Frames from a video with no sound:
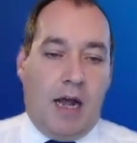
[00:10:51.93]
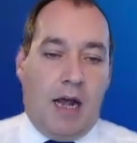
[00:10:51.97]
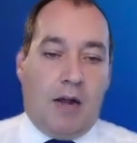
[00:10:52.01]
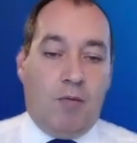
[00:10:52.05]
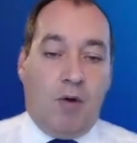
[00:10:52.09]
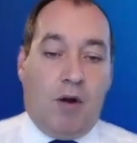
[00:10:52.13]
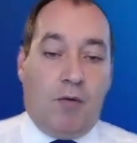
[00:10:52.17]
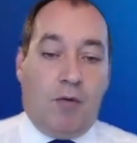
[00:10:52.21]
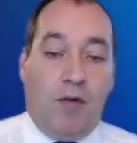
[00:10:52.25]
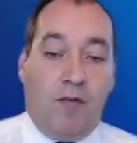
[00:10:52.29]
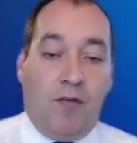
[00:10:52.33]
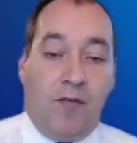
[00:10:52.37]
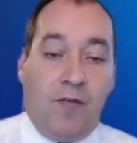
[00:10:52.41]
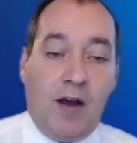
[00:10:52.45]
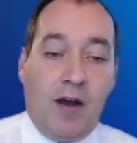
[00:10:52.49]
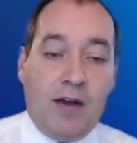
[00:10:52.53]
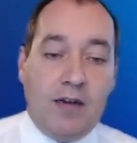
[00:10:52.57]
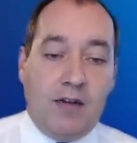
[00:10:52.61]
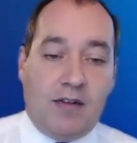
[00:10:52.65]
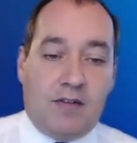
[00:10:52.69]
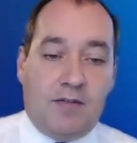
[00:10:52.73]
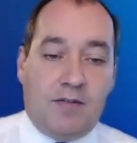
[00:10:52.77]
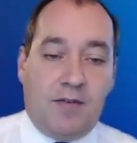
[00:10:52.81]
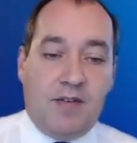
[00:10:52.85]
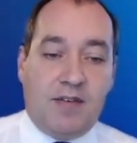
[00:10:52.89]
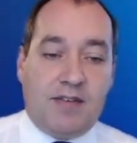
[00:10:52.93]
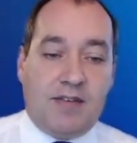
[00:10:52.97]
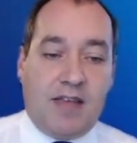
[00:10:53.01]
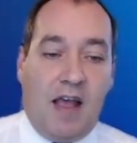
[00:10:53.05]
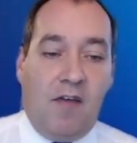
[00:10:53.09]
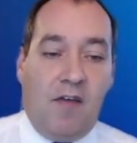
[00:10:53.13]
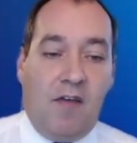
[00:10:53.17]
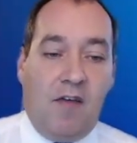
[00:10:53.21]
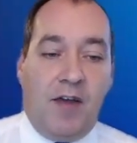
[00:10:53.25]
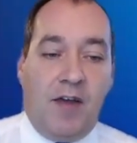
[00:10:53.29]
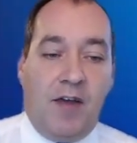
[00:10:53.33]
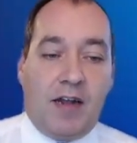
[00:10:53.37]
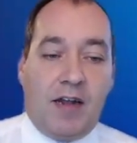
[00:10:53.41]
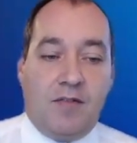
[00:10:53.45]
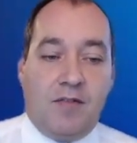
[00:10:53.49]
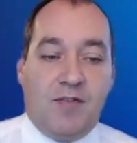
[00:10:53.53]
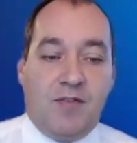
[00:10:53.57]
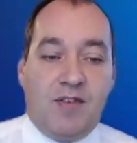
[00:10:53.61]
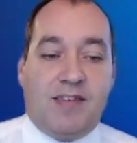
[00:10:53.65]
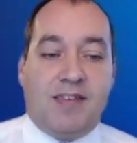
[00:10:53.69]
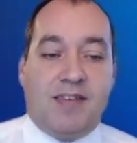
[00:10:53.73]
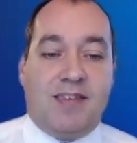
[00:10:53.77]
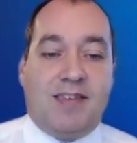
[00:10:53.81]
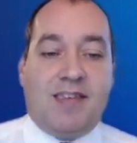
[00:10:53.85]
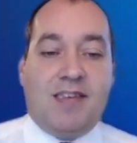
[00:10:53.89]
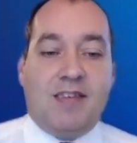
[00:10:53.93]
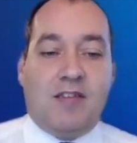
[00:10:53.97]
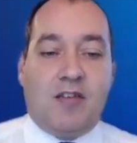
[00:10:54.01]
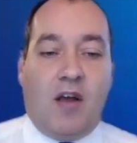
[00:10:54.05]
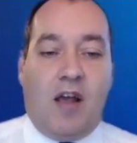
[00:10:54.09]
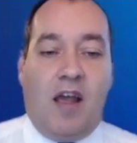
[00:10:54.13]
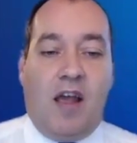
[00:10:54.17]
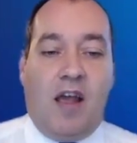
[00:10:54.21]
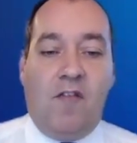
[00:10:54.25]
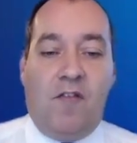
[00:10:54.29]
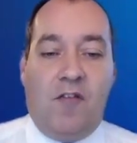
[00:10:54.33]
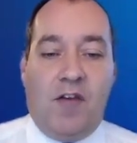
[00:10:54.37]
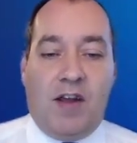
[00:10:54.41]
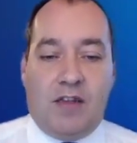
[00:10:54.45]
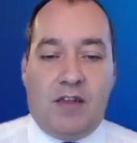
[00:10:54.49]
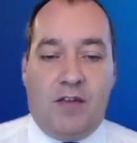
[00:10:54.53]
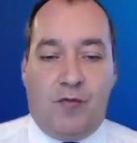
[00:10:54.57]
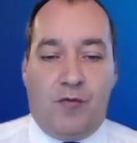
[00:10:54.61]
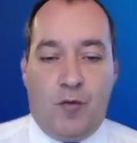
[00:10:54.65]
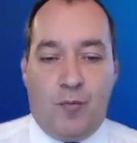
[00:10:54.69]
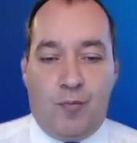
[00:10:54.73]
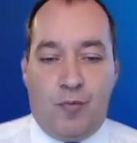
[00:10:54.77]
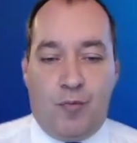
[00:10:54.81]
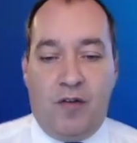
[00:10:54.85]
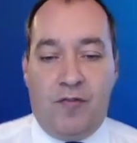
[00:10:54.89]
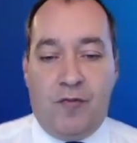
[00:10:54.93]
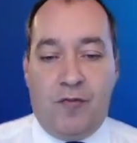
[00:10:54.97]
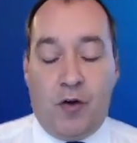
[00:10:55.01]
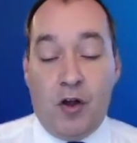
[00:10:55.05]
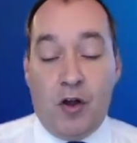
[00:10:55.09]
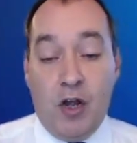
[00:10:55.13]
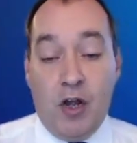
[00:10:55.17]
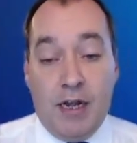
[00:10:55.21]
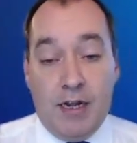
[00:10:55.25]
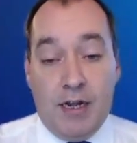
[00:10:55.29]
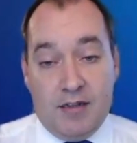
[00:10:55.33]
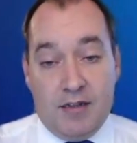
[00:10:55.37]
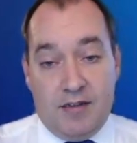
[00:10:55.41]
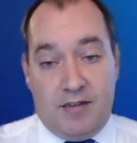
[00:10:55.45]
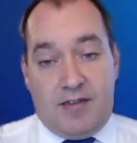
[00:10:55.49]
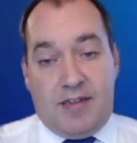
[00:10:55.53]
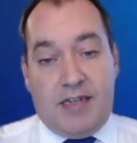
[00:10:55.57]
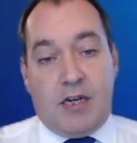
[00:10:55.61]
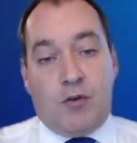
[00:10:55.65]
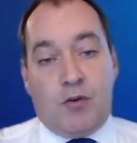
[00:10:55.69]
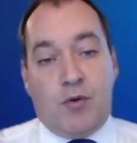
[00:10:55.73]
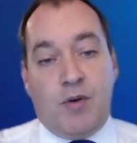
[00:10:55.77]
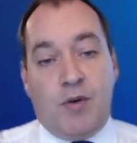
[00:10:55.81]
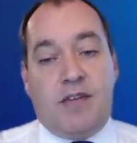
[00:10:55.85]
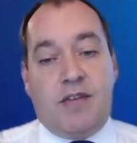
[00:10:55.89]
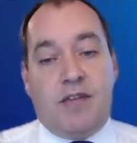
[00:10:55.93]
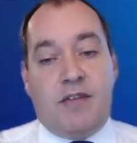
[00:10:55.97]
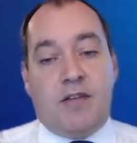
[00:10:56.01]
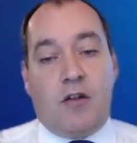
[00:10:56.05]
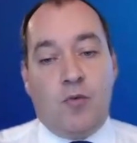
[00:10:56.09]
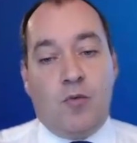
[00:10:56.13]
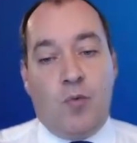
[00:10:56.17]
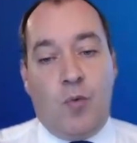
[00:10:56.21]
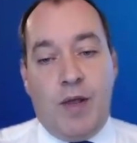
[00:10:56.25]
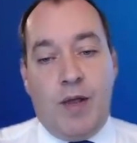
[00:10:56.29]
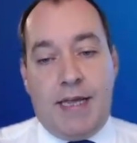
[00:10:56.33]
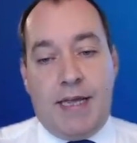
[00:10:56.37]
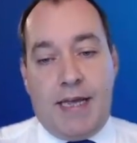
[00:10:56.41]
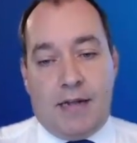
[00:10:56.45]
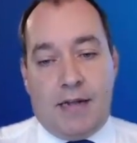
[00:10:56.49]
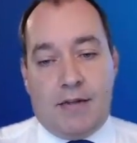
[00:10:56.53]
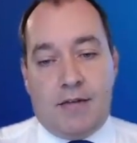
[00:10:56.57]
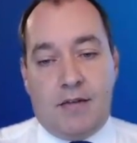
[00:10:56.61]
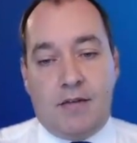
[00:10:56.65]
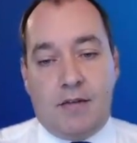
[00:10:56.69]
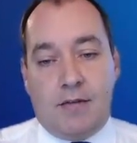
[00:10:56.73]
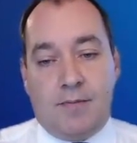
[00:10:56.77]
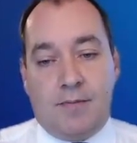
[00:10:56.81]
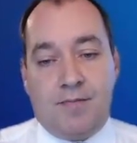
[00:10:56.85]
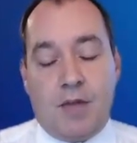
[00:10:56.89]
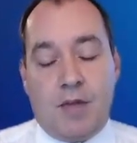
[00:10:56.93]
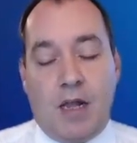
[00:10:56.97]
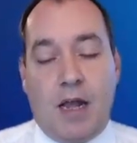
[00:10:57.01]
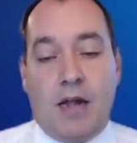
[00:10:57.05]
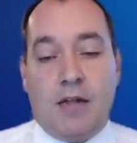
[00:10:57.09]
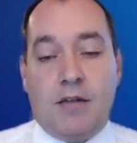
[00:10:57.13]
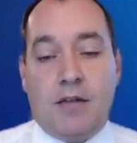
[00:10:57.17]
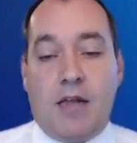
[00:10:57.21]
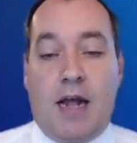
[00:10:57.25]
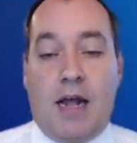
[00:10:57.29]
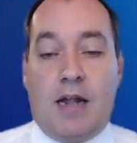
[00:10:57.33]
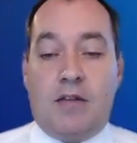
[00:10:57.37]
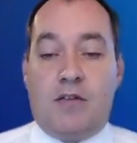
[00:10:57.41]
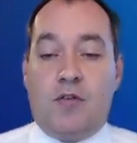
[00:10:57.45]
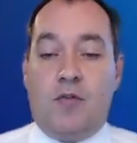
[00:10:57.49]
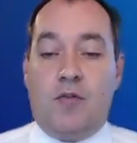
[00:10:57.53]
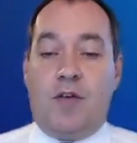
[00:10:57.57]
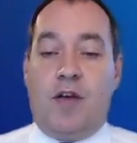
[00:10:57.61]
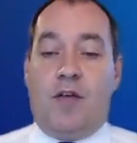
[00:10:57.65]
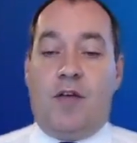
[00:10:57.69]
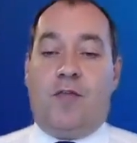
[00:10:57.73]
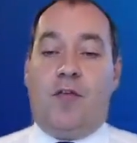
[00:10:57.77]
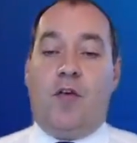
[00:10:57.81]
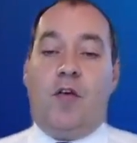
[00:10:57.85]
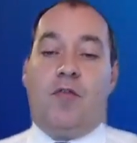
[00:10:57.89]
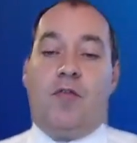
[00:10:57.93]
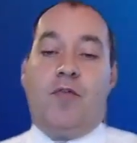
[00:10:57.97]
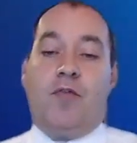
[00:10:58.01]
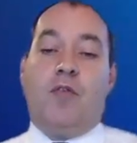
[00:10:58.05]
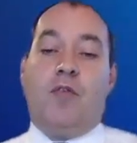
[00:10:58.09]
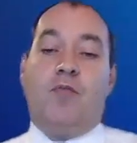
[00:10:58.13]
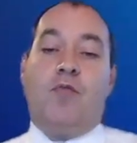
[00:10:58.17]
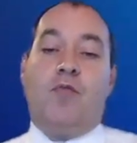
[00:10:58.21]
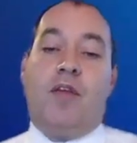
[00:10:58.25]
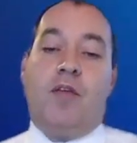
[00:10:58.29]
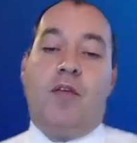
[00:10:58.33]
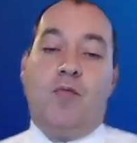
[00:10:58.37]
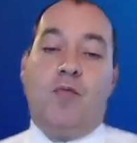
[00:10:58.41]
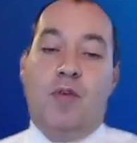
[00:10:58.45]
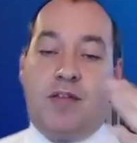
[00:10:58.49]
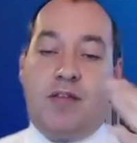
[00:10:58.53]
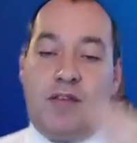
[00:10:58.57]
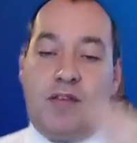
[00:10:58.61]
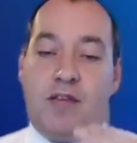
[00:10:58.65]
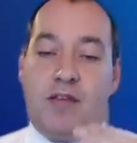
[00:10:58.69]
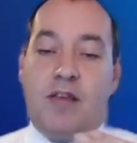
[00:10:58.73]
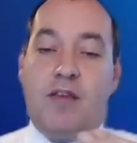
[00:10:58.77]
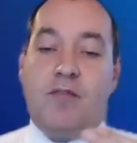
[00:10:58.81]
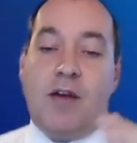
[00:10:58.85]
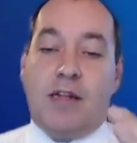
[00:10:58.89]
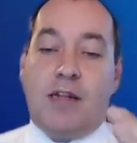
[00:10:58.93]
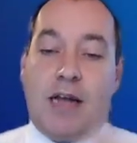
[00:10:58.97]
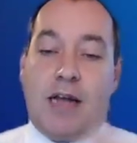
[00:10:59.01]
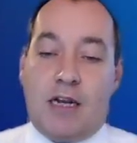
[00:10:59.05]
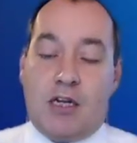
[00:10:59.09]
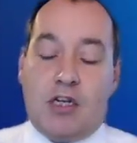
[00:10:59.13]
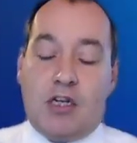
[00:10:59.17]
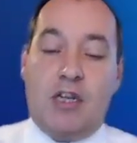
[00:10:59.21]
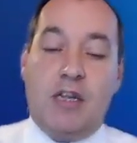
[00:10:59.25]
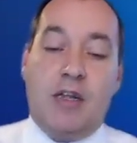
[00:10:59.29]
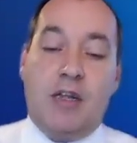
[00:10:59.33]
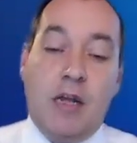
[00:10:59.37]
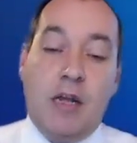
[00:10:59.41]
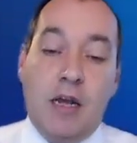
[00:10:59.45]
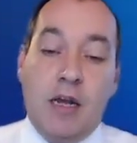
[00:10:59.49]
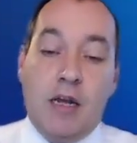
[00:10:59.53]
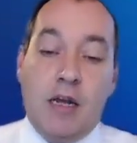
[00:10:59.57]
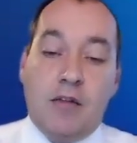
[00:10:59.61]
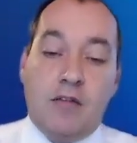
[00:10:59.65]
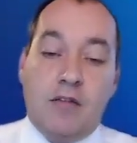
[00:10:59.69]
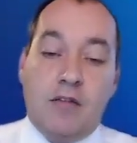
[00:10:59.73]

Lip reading: And what we find is that this effect, this scissor effect, if you prefer, decreases on weekends. And so therefore, we see that actually